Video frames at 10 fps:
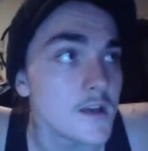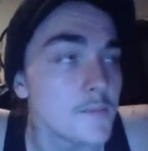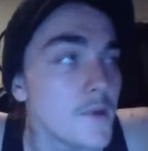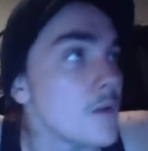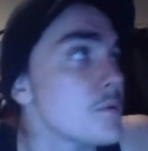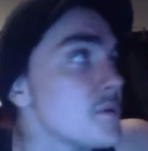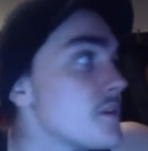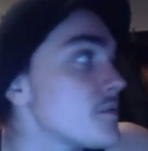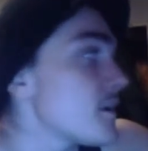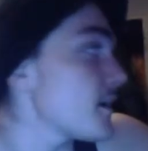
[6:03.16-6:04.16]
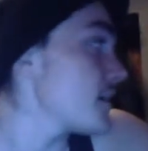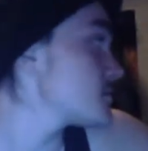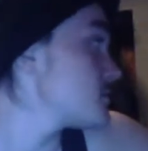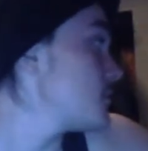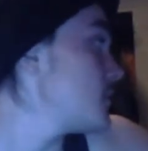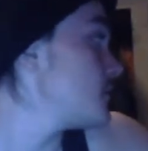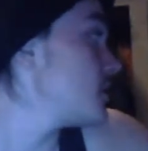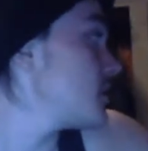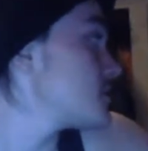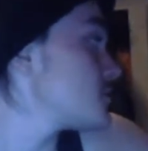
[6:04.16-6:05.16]
But I will be throwing out some new
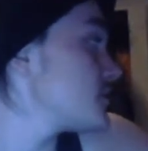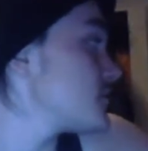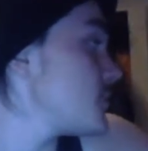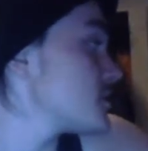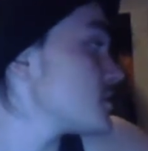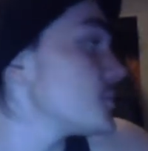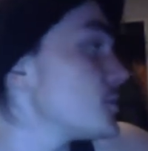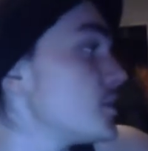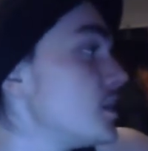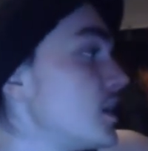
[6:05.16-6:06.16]
videos wherever possible.